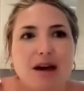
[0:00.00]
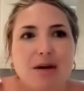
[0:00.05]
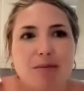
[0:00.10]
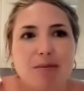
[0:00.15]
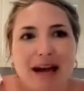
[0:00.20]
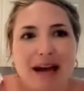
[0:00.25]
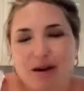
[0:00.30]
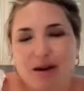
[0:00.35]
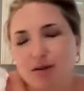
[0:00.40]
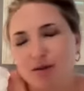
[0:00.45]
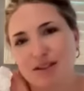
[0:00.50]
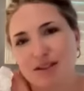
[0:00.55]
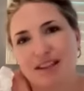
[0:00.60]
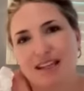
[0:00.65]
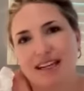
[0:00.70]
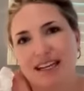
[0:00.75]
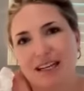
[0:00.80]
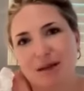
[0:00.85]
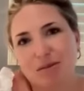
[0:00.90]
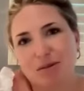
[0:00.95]
about
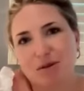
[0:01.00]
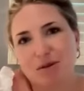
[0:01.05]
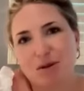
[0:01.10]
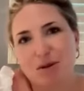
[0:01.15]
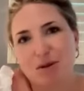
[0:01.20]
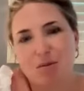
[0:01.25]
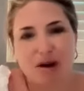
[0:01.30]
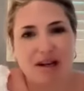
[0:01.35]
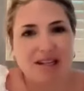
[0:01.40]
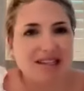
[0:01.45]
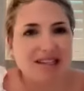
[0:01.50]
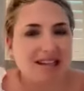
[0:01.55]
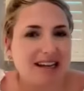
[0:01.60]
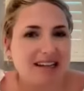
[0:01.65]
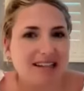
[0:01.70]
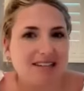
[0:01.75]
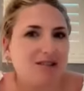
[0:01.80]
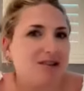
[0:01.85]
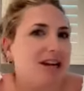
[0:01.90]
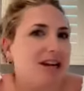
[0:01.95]
the link between breast
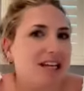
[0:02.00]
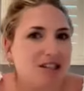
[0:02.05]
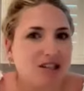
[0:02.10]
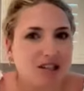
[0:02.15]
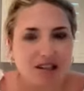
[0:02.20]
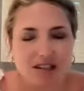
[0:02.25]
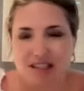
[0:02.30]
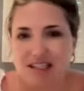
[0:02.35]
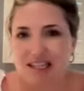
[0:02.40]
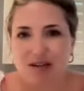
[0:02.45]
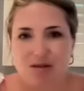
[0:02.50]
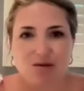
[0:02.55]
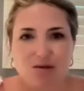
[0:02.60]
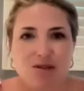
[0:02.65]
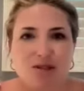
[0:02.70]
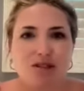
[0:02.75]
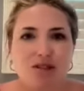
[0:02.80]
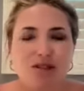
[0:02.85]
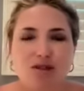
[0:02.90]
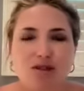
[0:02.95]
cancer and HRT, or
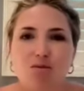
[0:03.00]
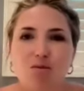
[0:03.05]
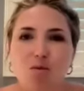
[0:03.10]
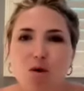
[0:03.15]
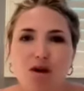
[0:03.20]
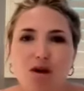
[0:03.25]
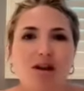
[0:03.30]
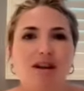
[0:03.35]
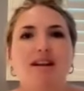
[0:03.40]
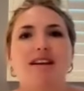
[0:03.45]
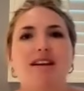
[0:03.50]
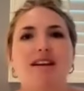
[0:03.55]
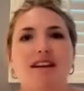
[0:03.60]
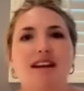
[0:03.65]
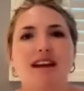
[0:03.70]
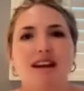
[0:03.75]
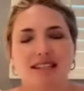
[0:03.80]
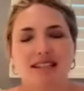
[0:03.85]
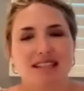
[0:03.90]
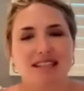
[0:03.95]
just one
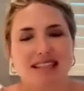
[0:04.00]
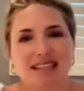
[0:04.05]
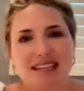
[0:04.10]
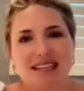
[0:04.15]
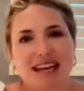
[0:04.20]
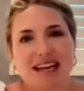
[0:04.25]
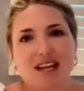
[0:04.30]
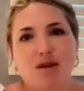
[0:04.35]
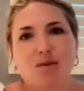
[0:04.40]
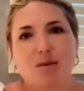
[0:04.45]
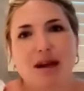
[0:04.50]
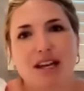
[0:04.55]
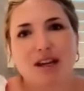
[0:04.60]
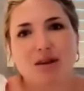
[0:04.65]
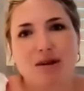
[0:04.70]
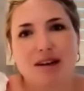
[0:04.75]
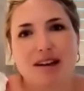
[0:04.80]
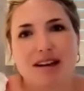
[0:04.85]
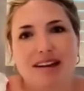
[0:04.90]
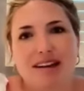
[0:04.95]
lasting takeaway
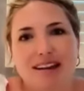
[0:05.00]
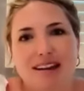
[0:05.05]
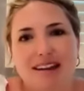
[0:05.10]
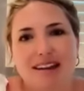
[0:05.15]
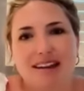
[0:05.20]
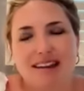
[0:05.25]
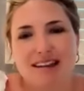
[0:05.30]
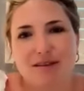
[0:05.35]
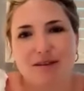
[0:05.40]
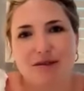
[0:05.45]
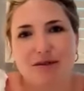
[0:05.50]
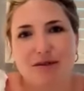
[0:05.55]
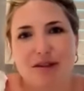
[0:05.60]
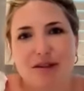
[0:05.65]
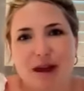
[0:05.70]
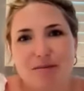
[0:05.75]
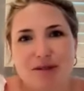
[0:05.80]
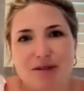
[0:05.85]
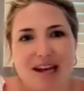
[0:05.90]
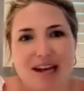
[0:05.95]
you would like for
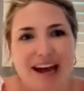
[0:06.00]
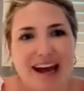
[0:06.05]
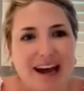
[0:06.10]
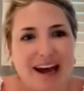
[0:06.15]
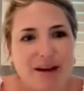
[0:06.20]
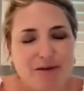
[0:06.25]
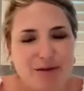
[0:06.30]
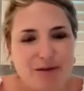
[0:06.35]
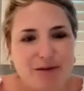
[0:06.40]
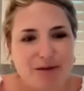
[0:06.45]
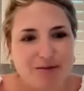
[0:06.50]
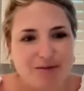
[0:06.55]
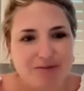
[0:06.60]
them to have?